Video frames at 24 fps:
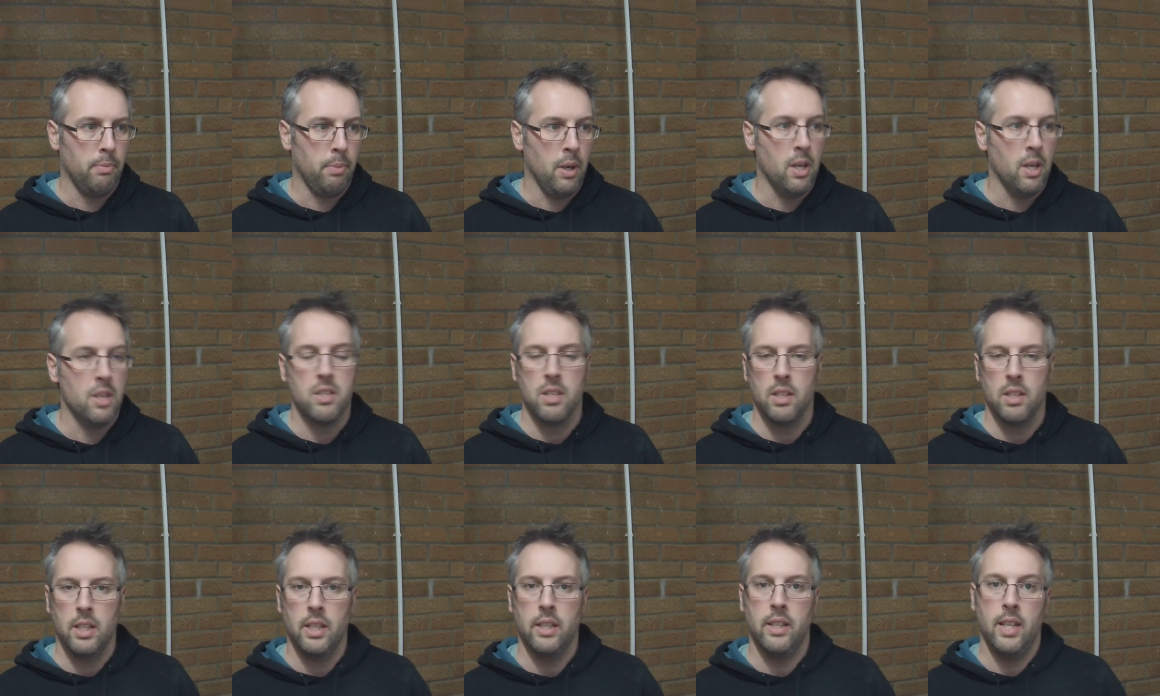
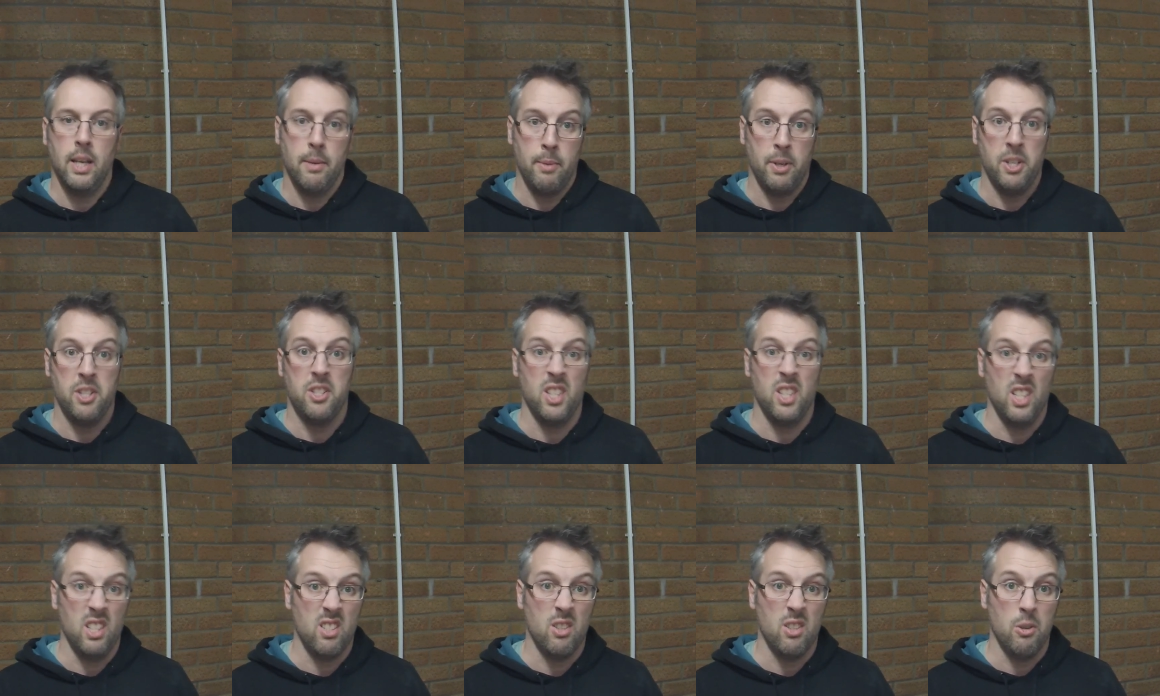personally the
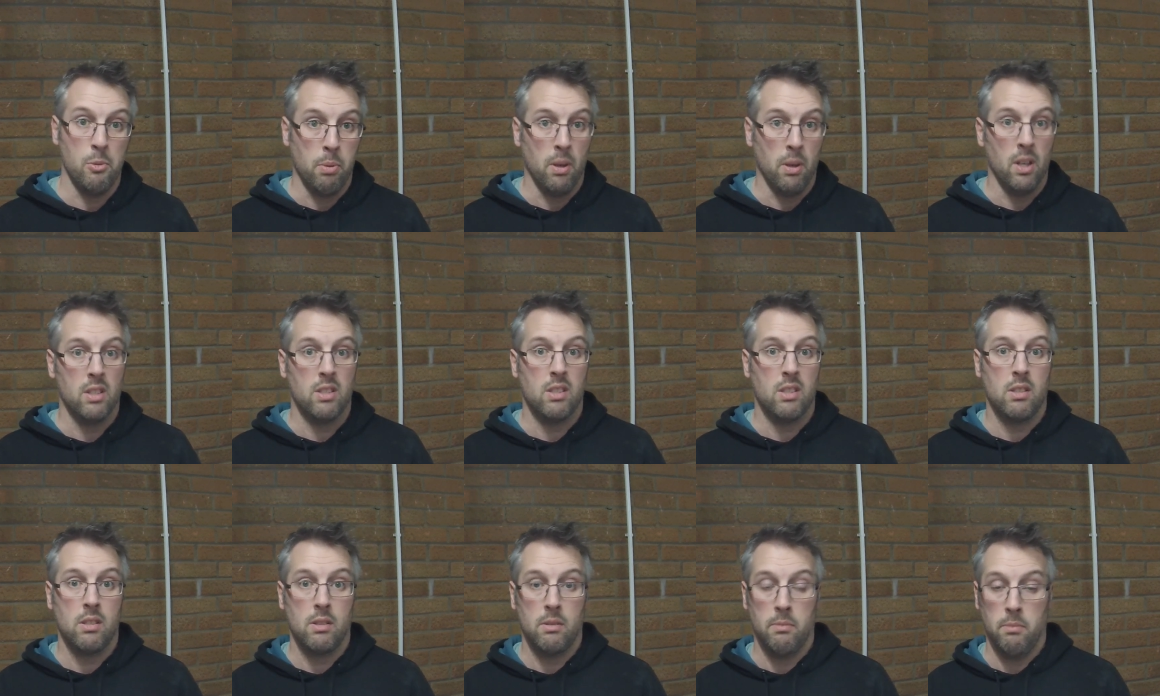MHD 2
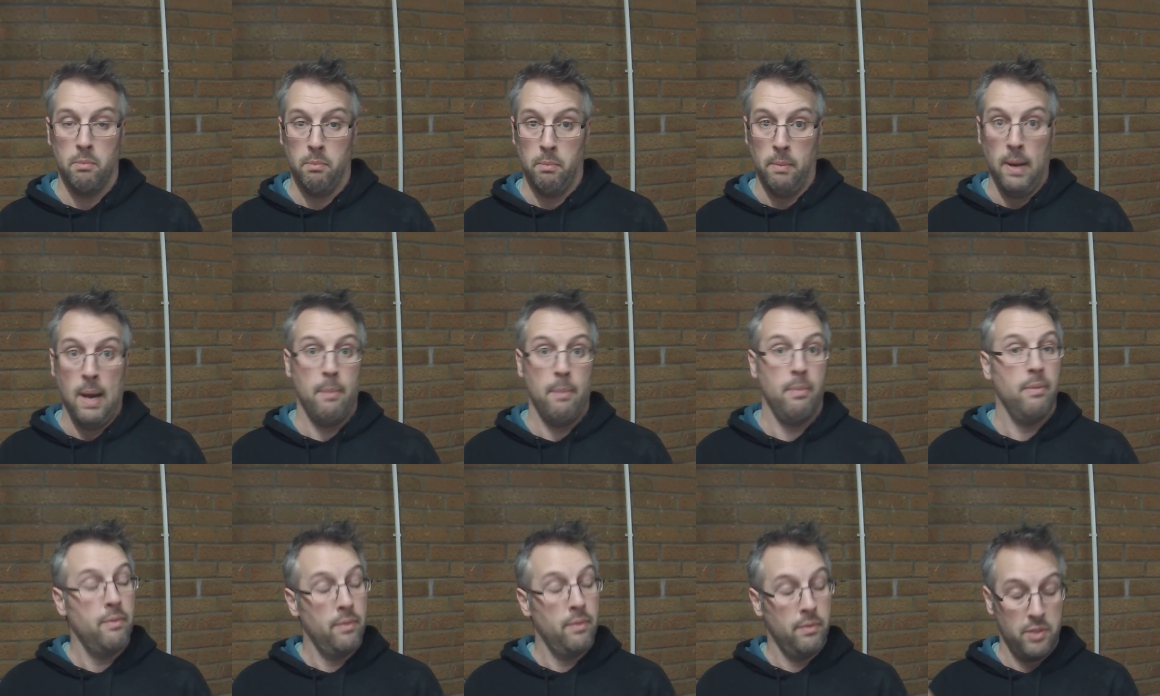Plus map,
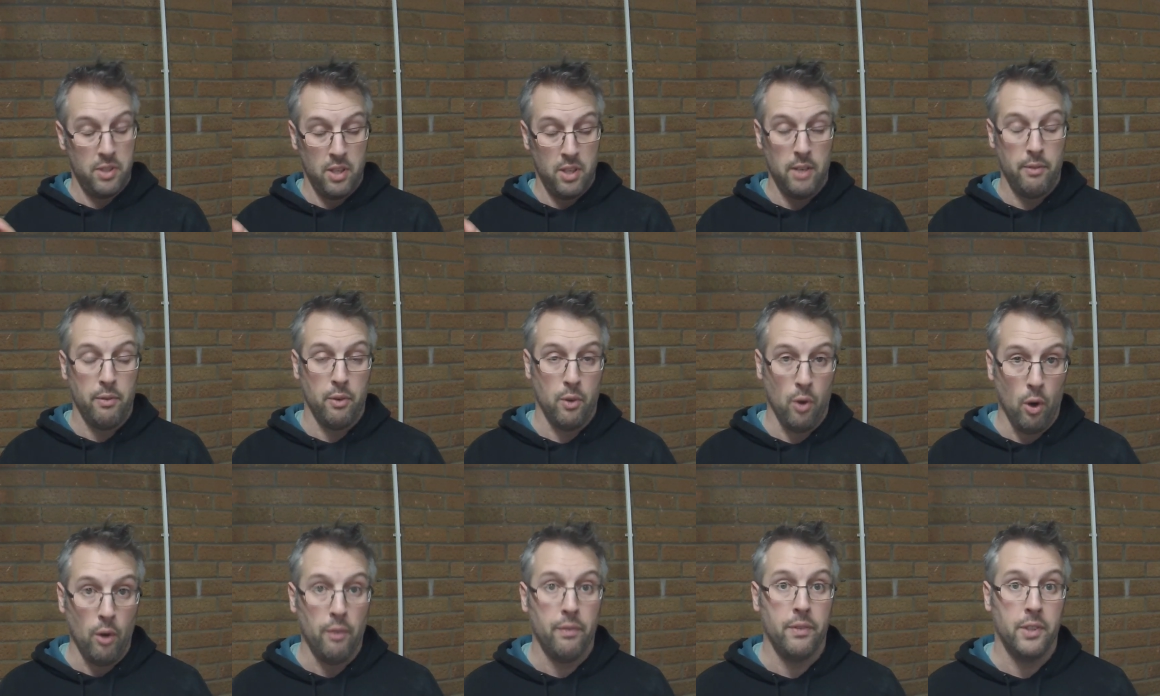certainly for an
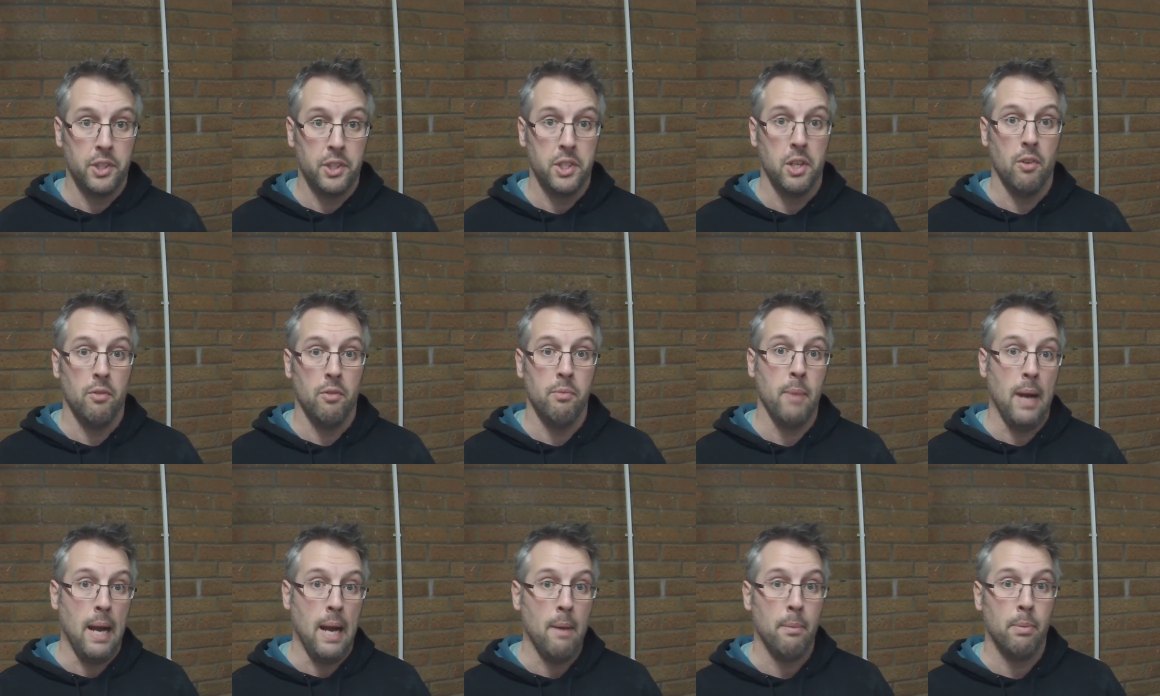off-the-shelf
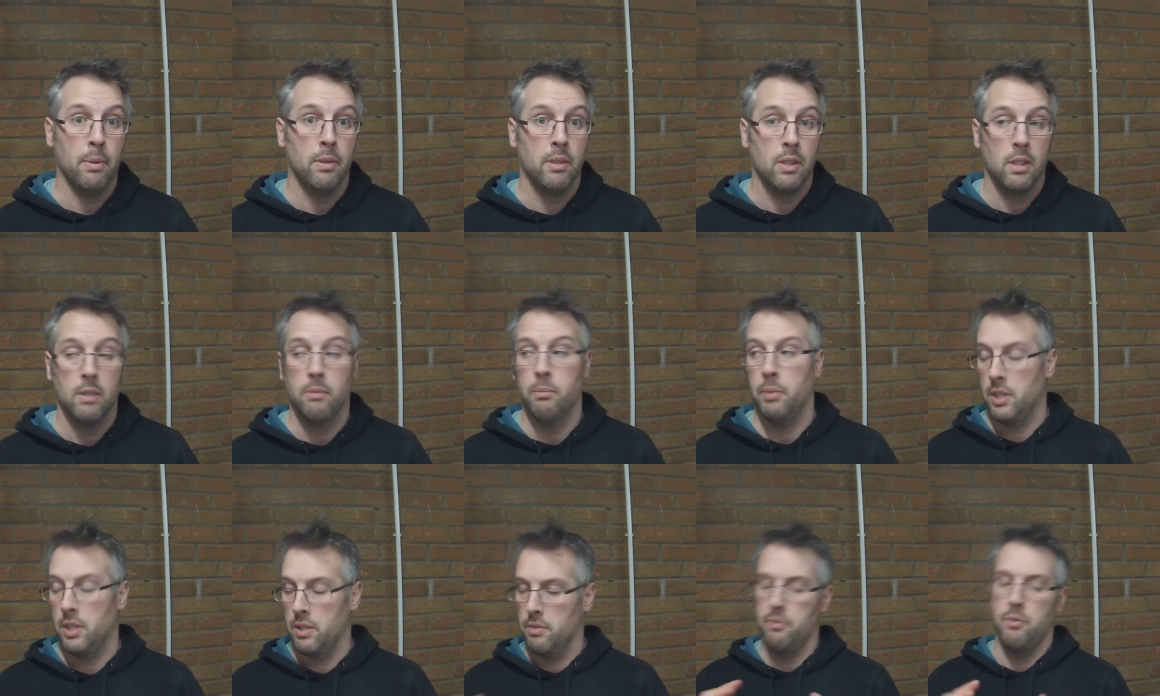map,
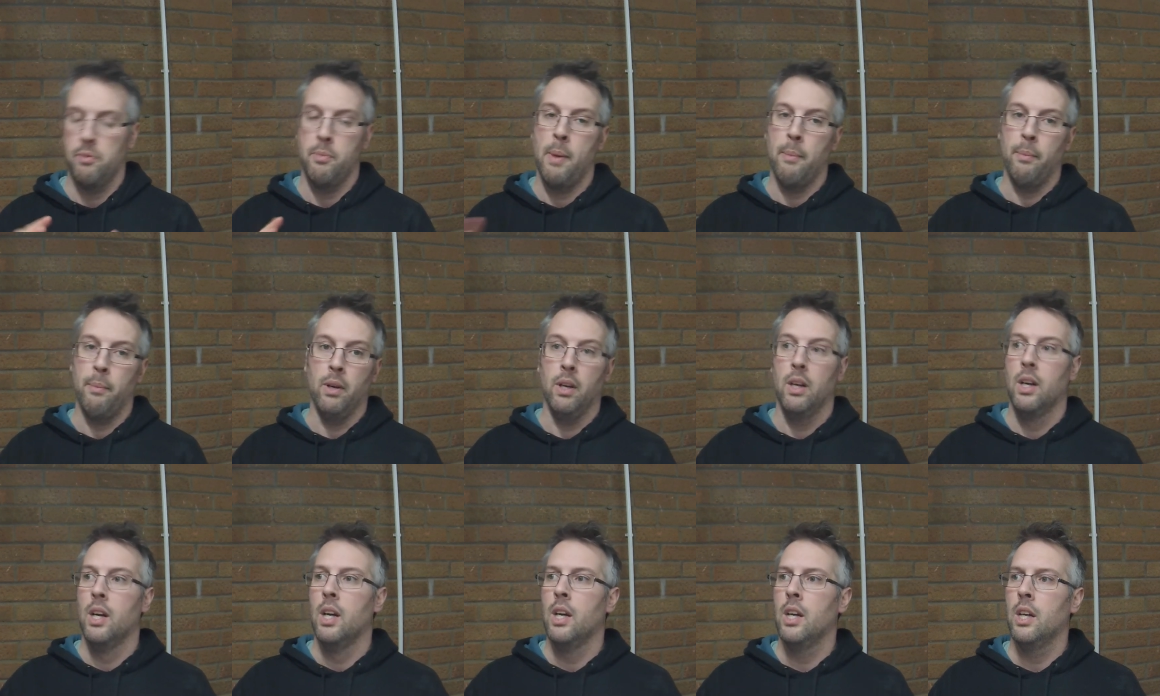because remember,